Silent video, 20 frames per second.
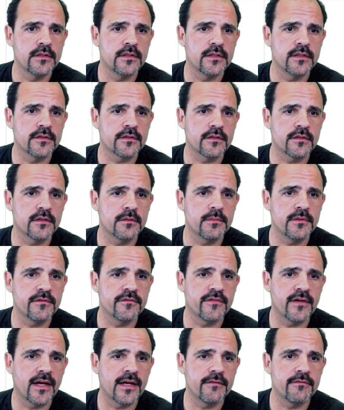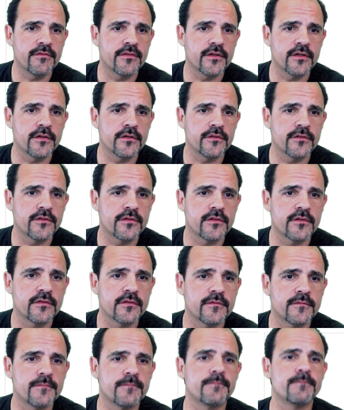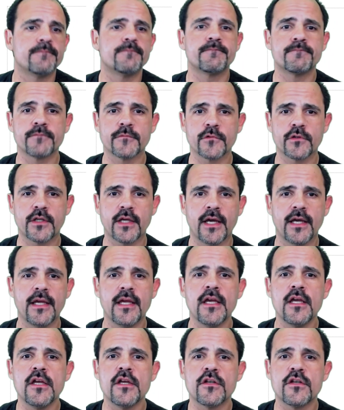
is going to be 5/3. Okay,